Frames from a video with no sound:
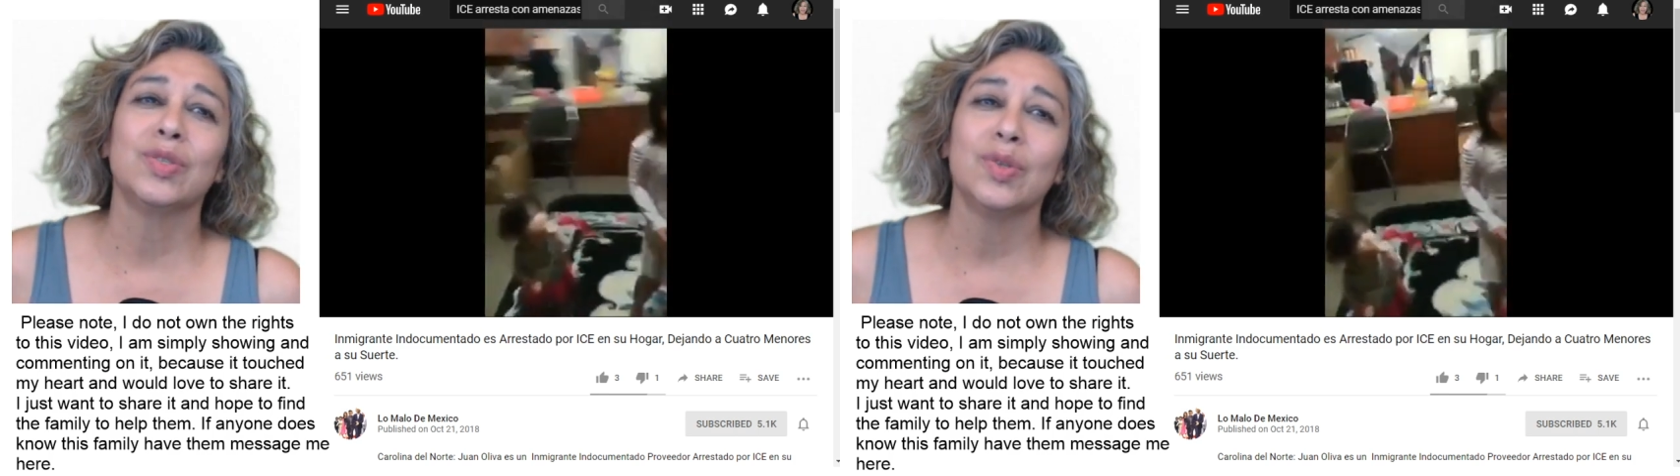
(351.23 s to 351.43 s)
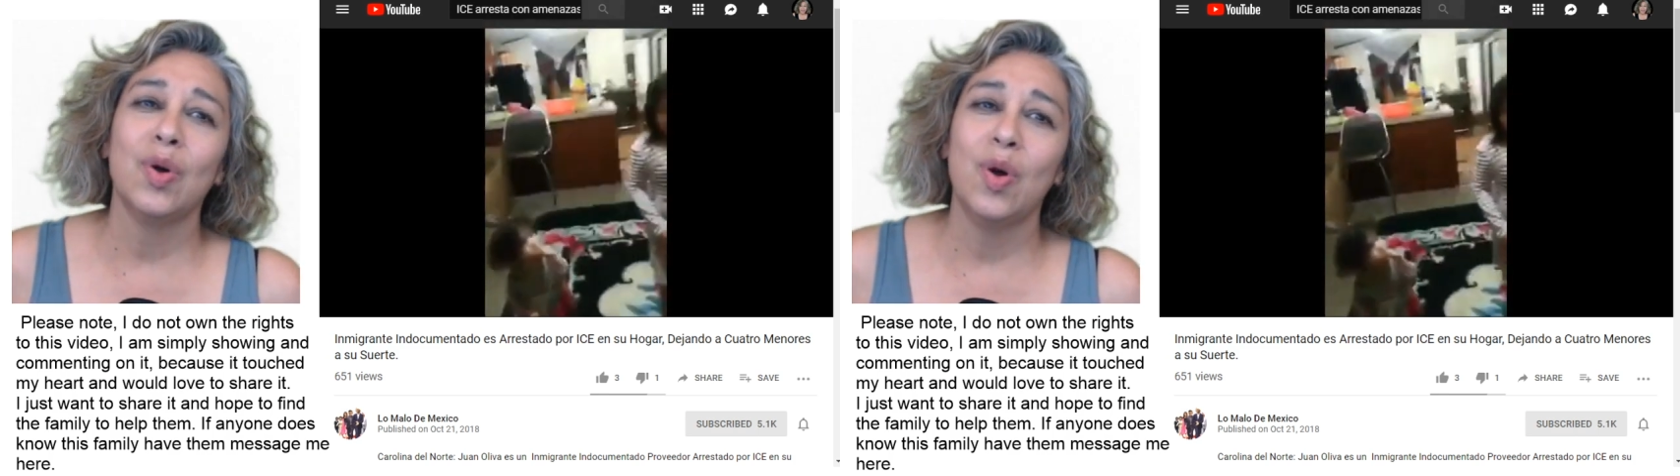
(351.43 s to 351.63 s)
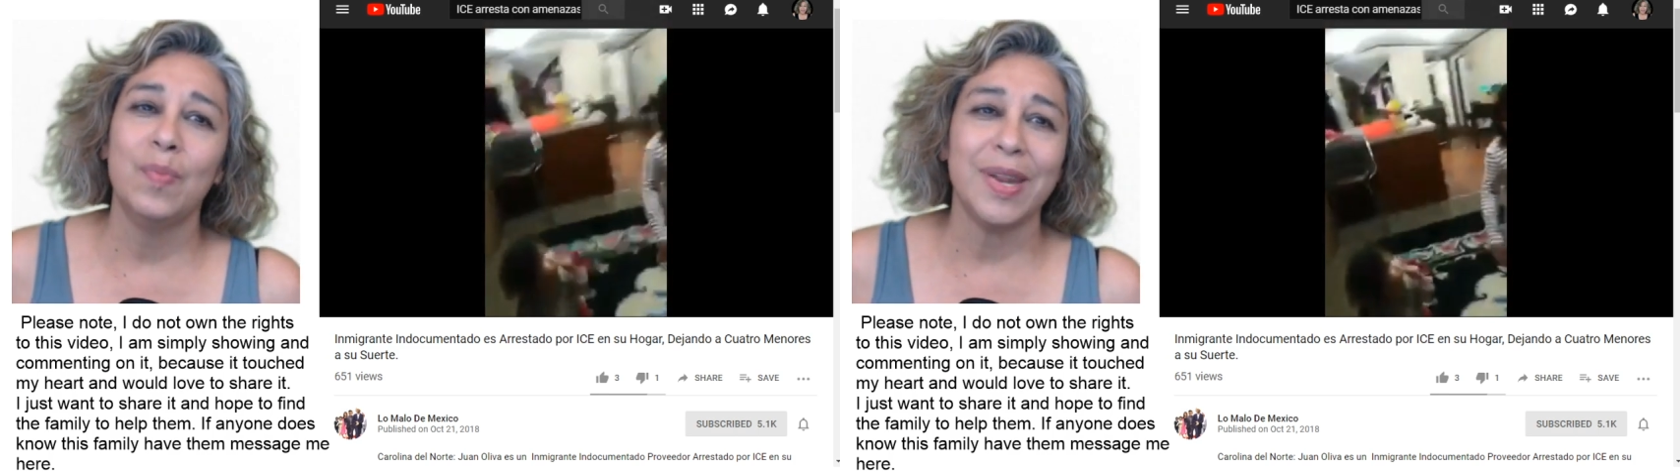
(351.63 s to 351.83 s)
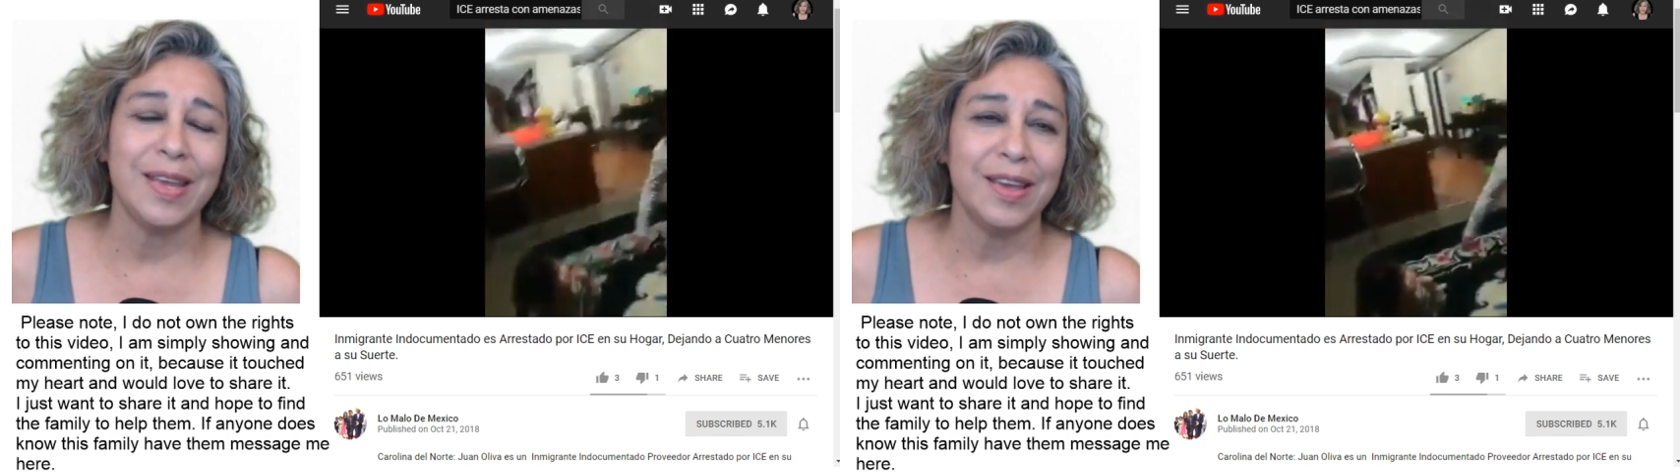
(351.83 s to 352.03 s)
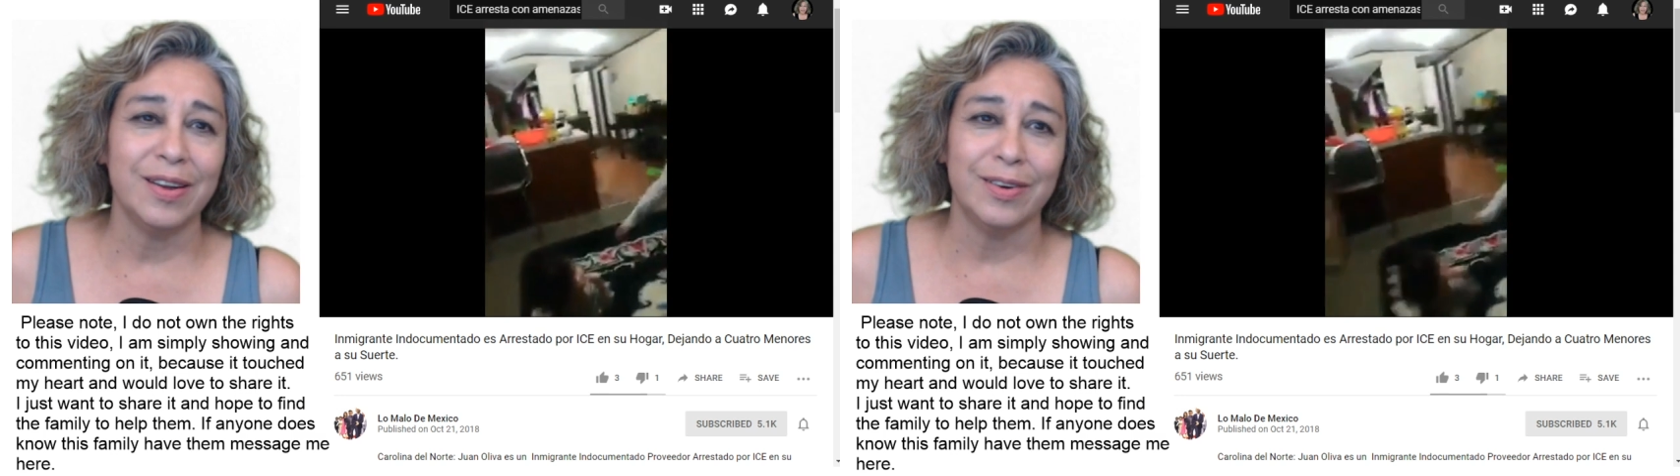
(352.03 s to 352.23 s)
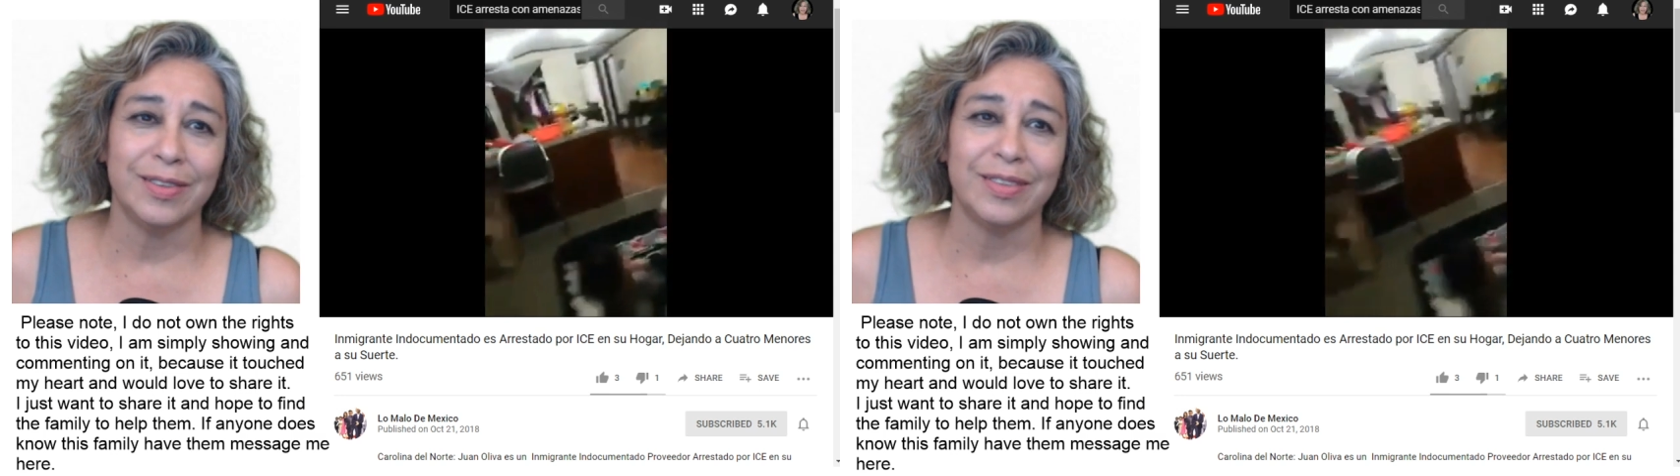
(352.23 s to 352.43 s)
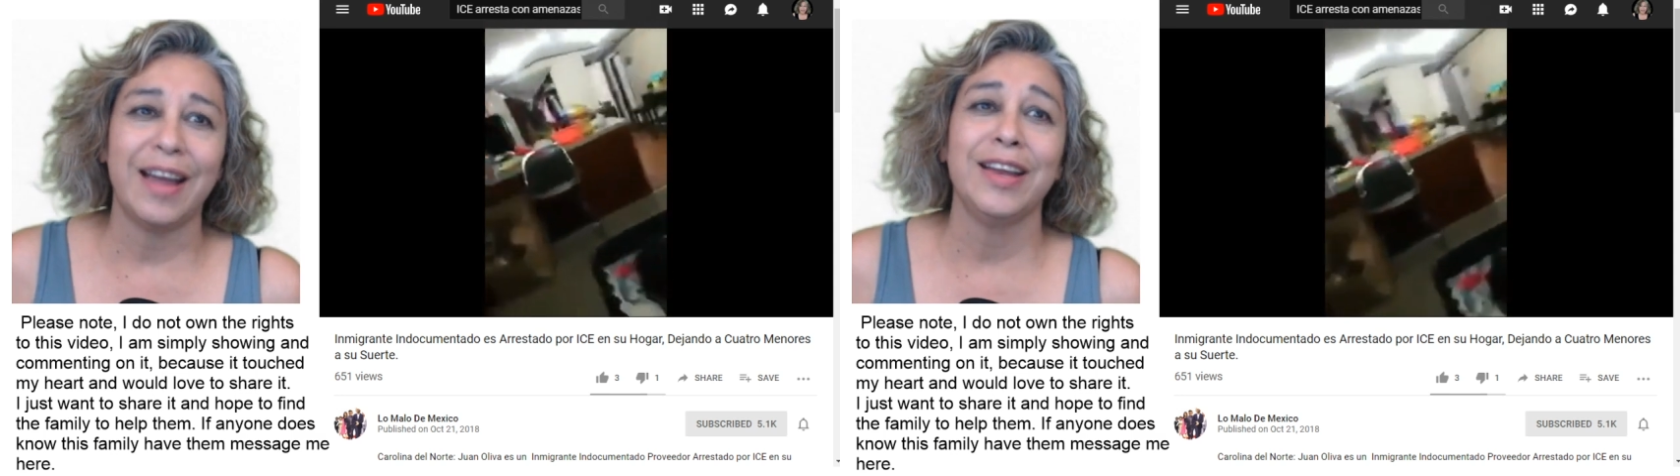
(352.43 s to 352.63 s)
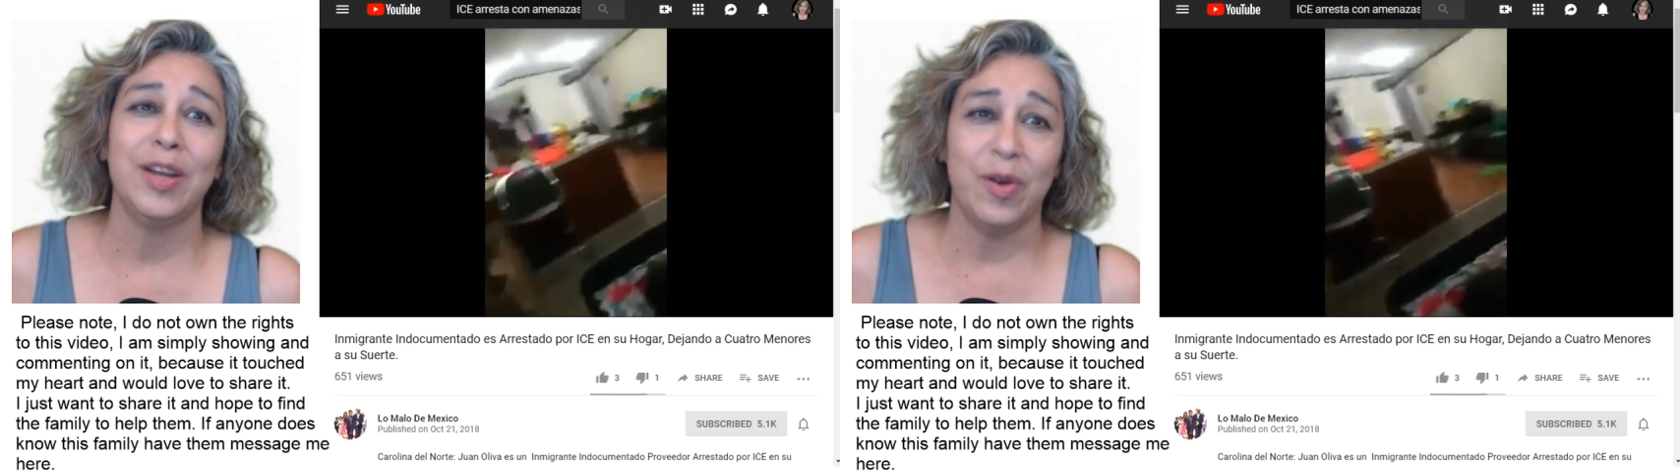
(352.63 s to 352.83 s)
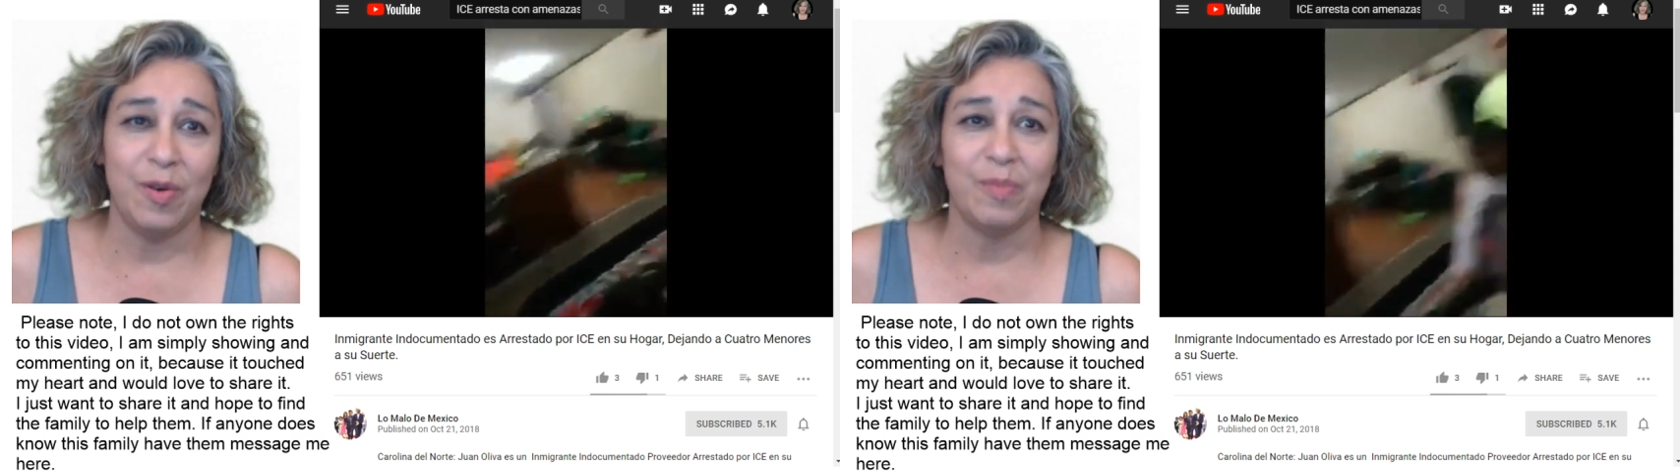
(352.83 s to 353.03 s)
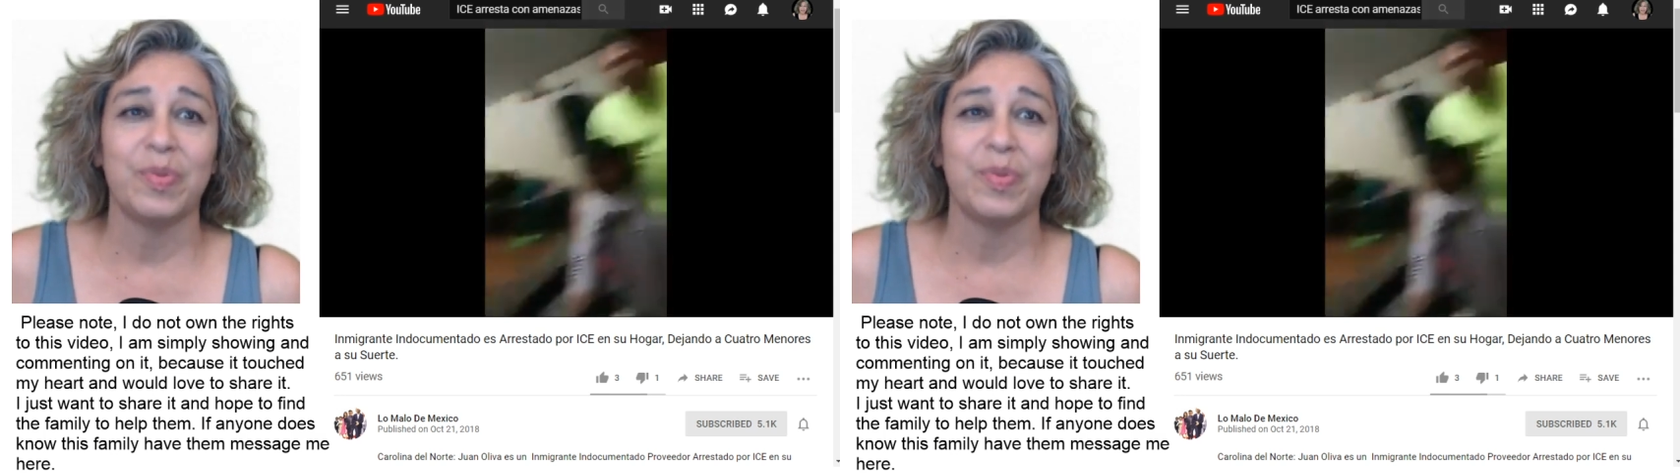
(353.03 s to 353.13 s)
so many years. I know